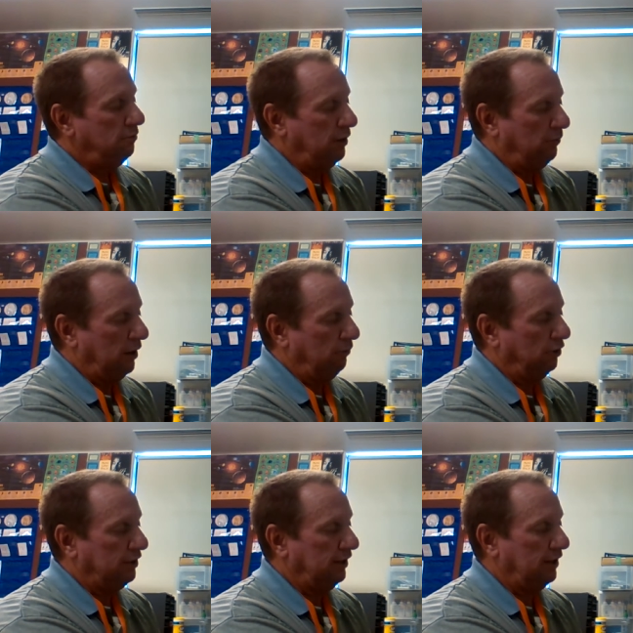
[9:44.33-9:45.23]
Remember, I'm
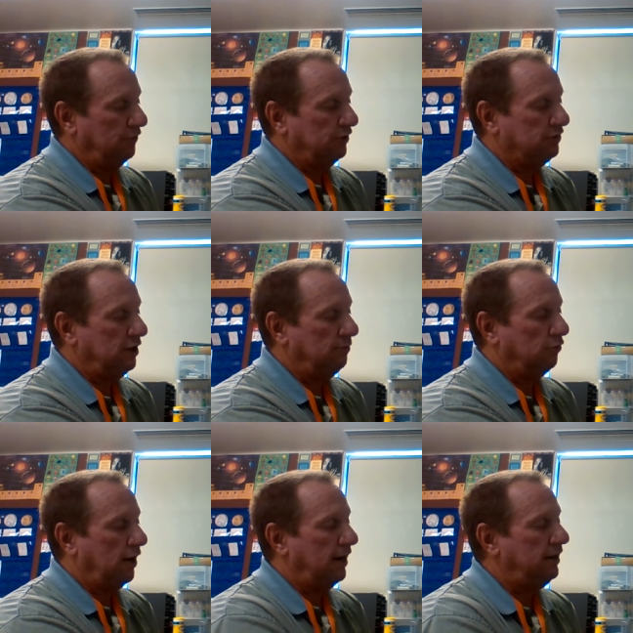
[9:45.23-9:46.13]
looking at this number
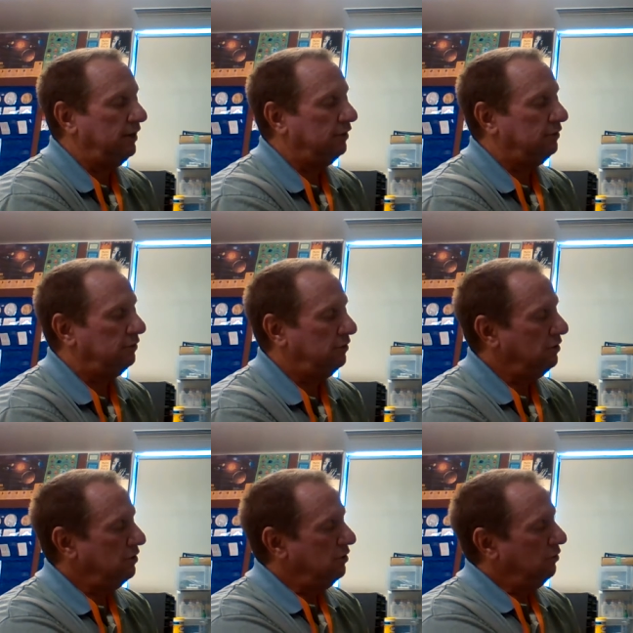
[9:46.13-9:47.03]
right here.
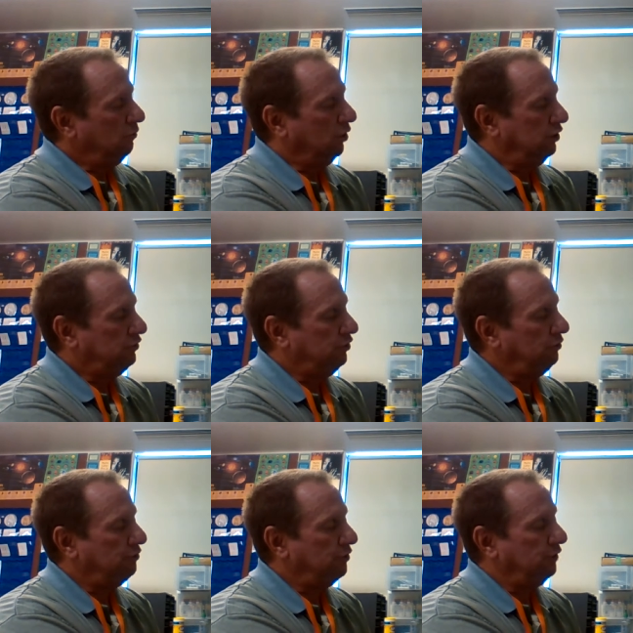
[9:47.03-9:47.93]
One,
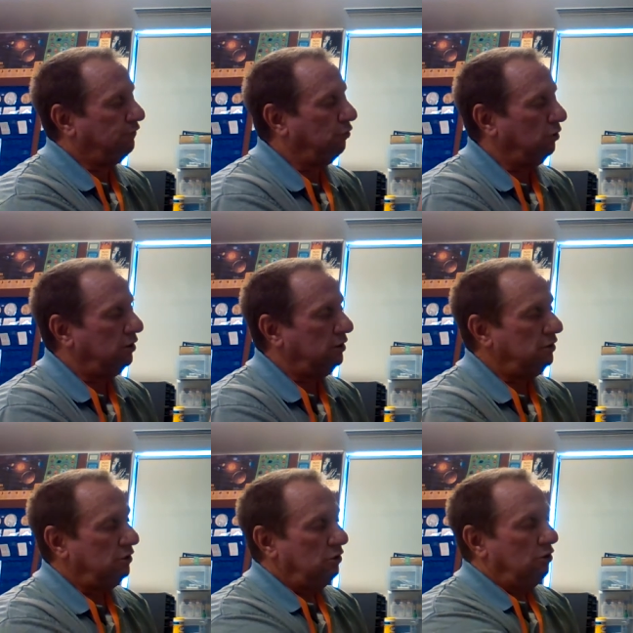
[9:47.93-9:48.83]
two, three, or four
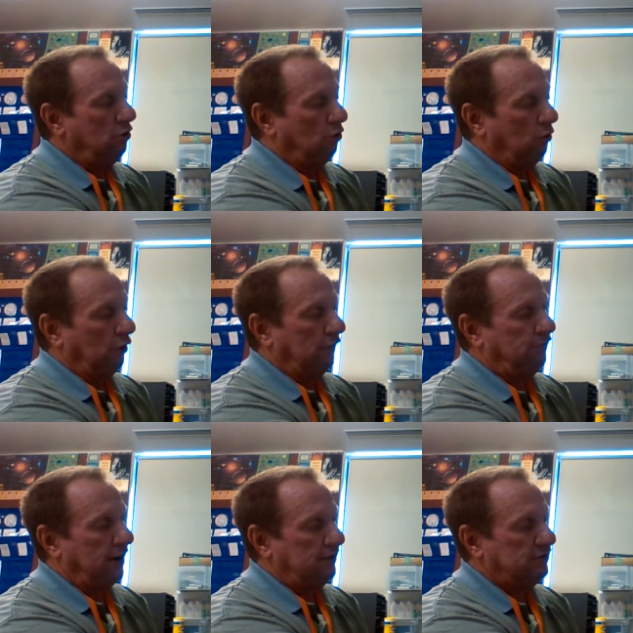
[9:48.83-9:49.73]
or
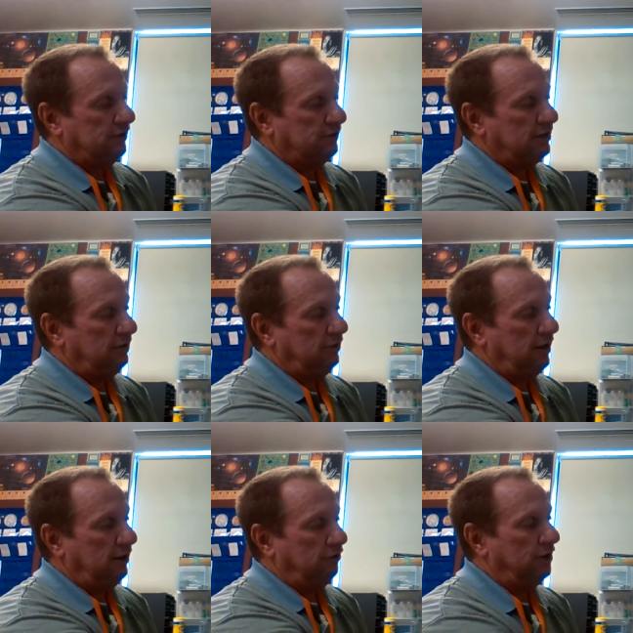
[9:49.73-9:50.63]
five, six, seven,
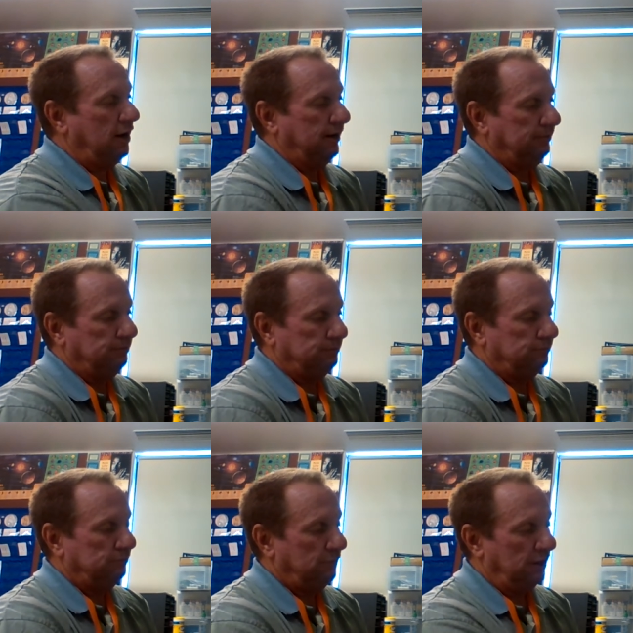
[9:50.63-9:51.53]
eight, or nine.
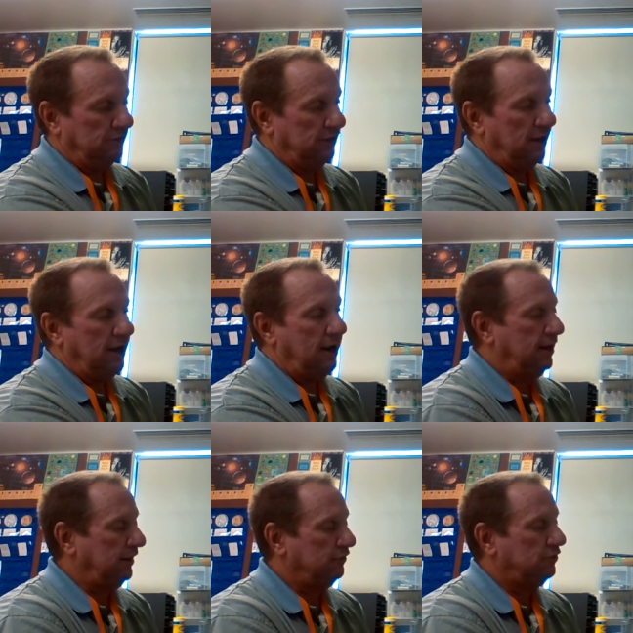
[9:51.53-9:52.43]
It's an
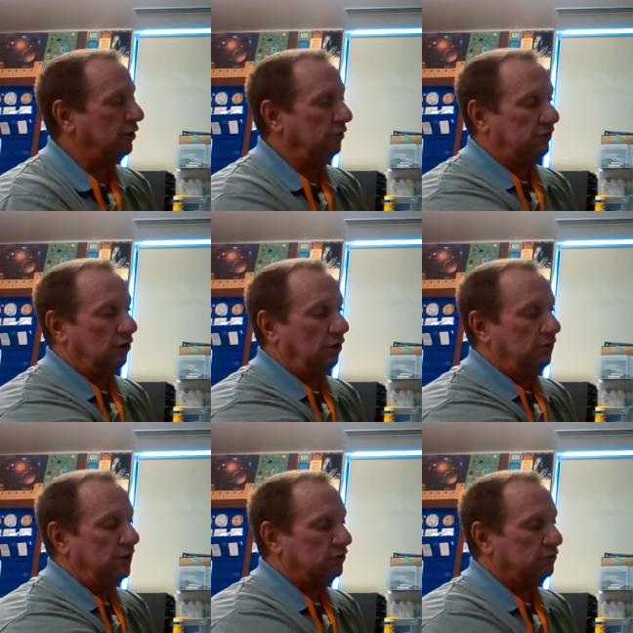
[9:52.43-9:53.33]
eight. So it's
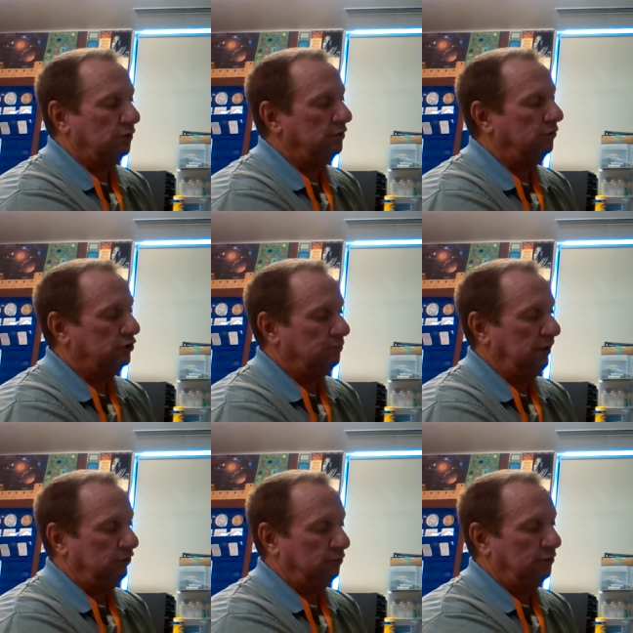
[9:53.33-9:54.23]
on this one, which
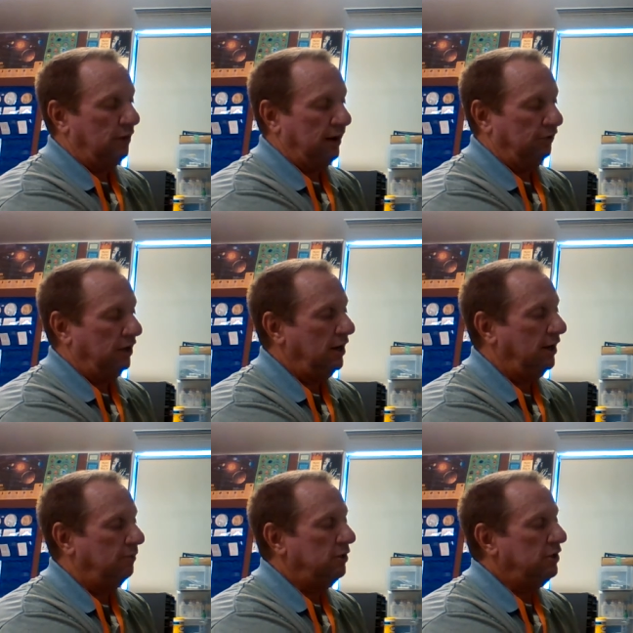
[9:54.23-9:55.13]
means we round
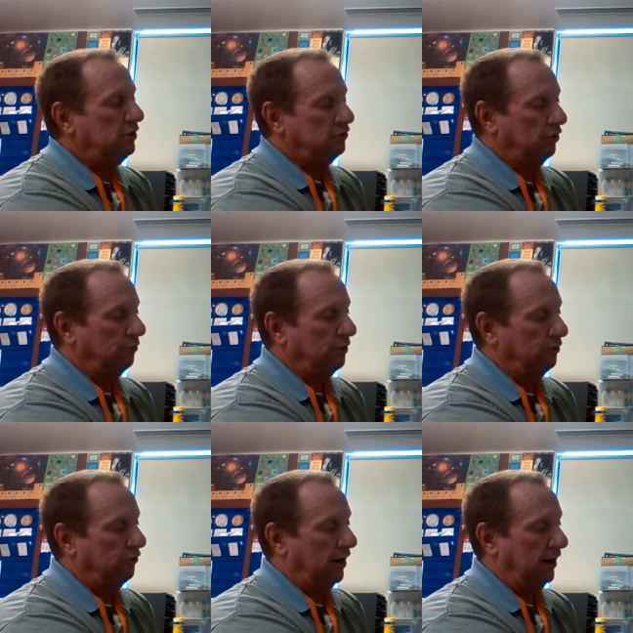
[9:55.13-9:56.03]
up. So we
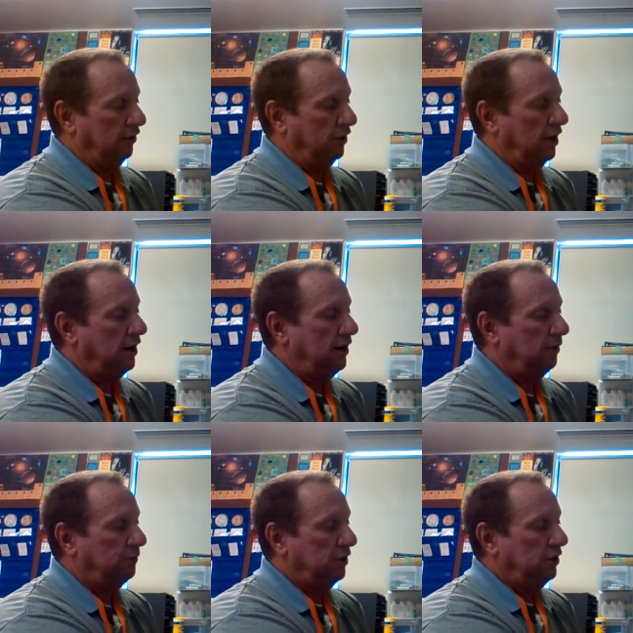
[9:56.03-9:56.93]
would round
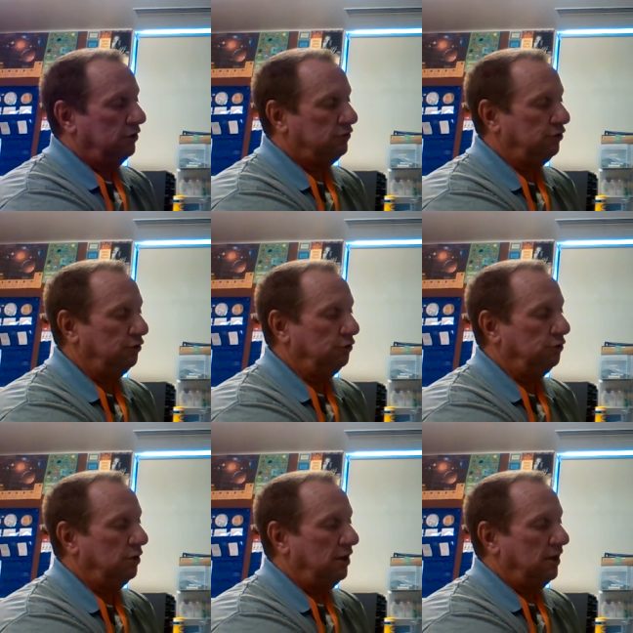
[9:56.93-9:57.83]
up
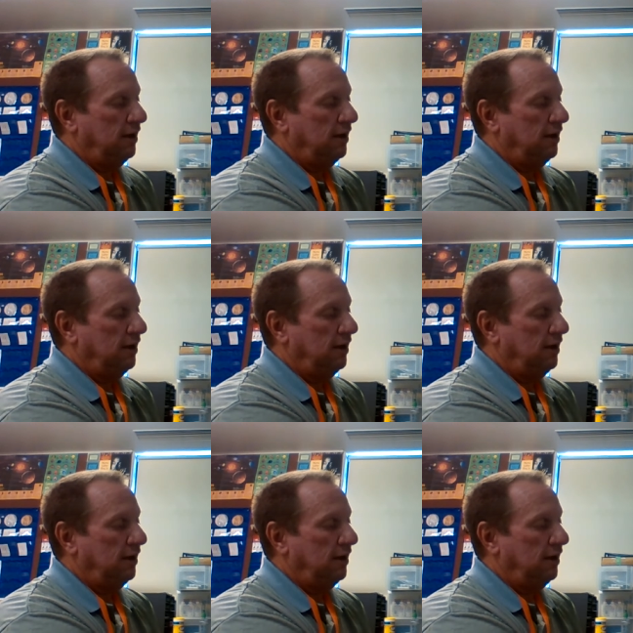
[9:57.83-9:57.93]
to